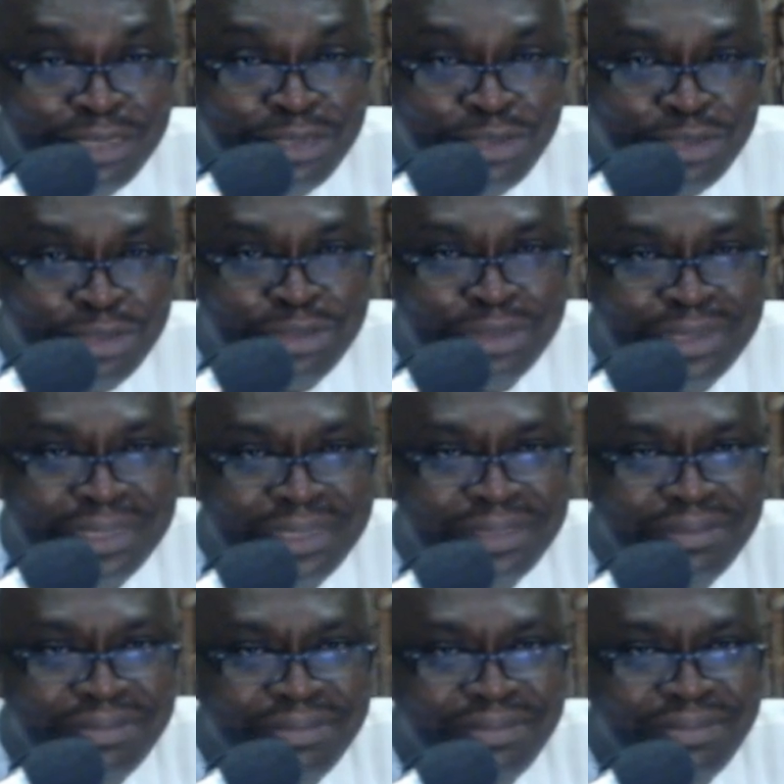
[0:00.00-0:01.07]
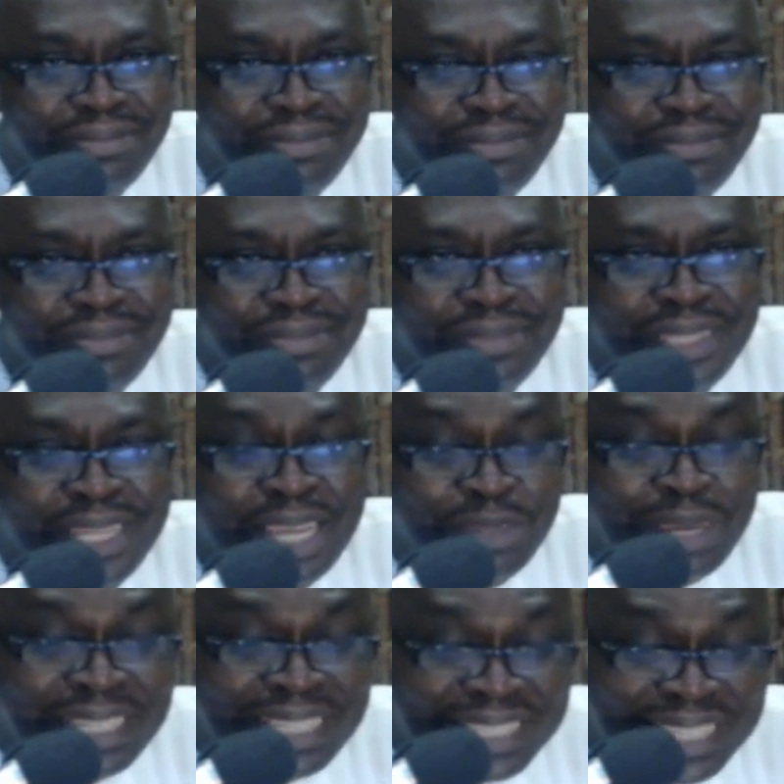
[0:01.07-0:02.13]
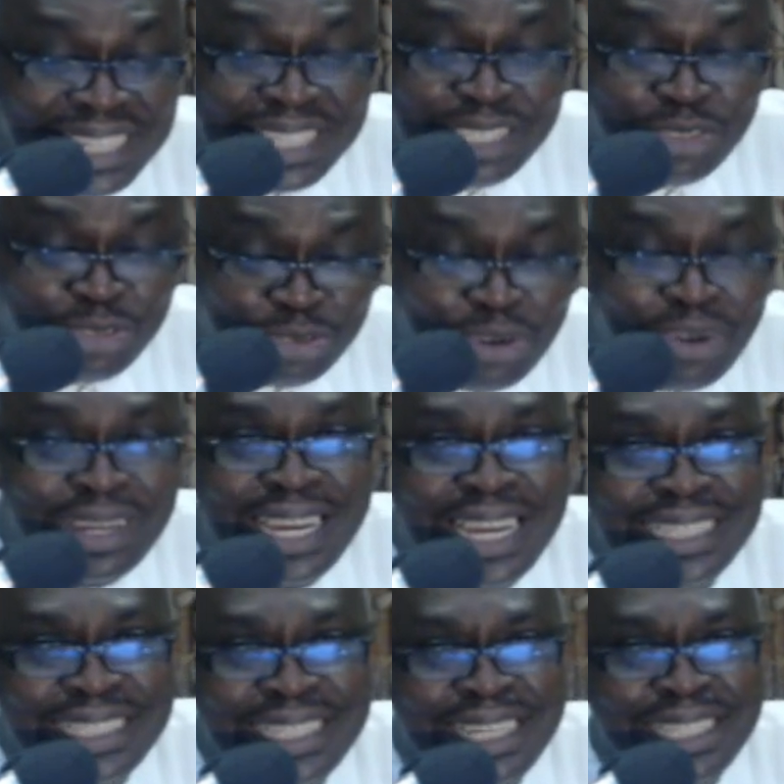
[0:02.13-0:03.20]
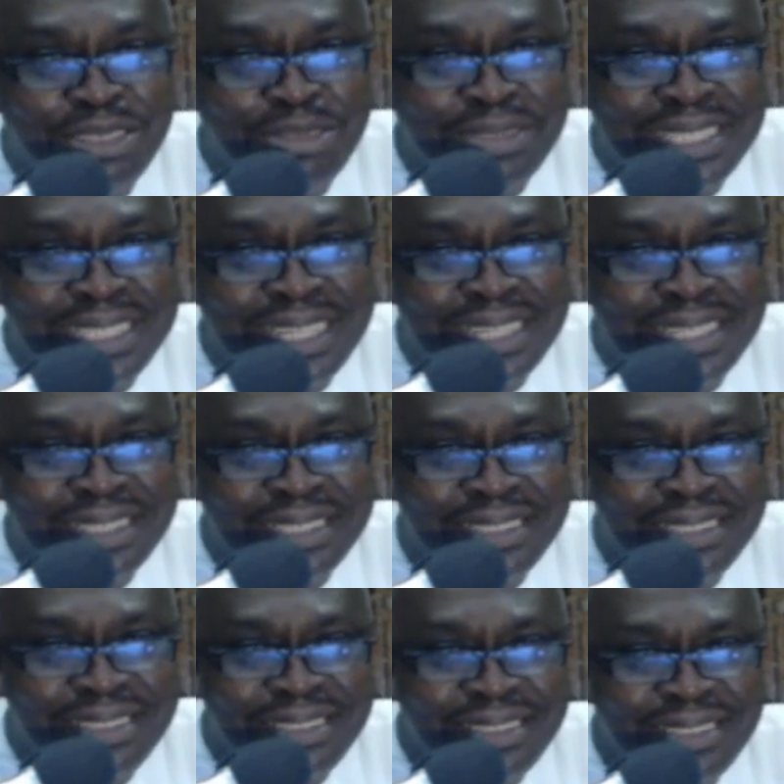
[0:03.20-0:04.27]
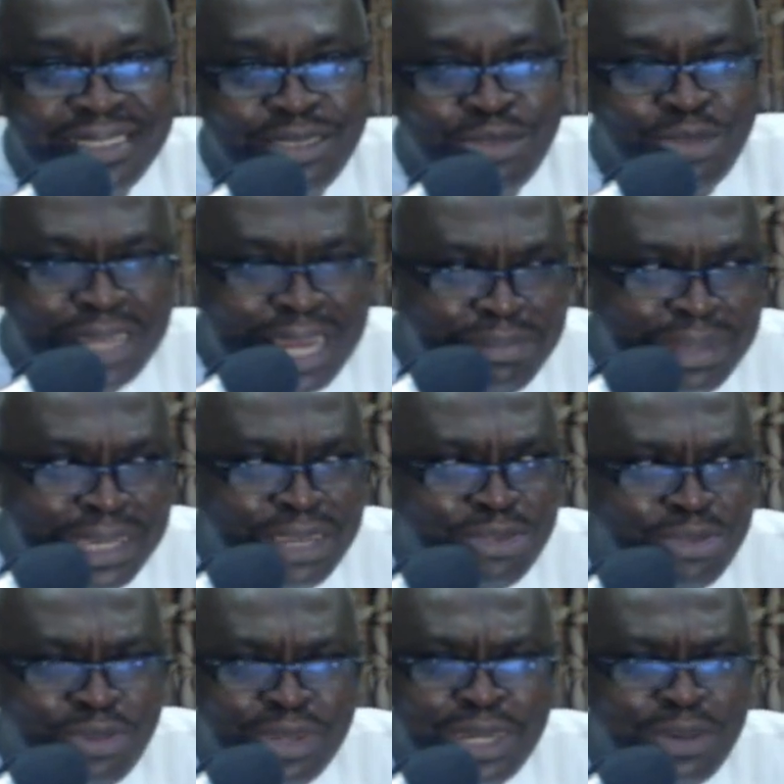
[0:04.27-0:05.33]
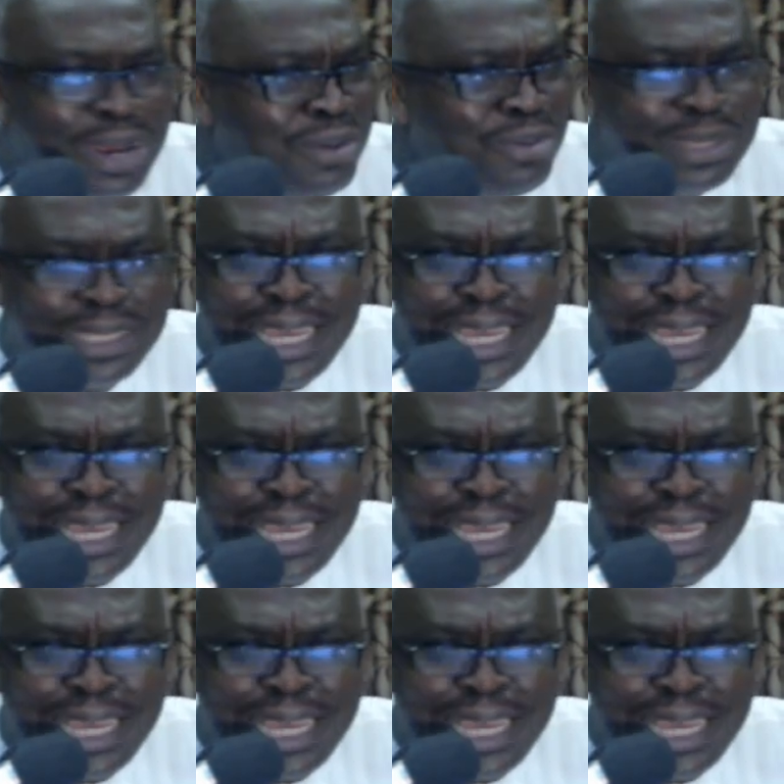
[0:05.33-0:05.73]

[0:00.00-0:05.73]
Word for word: truth. That's why the thing is wrong at the end of the day. You now begin to wonder why was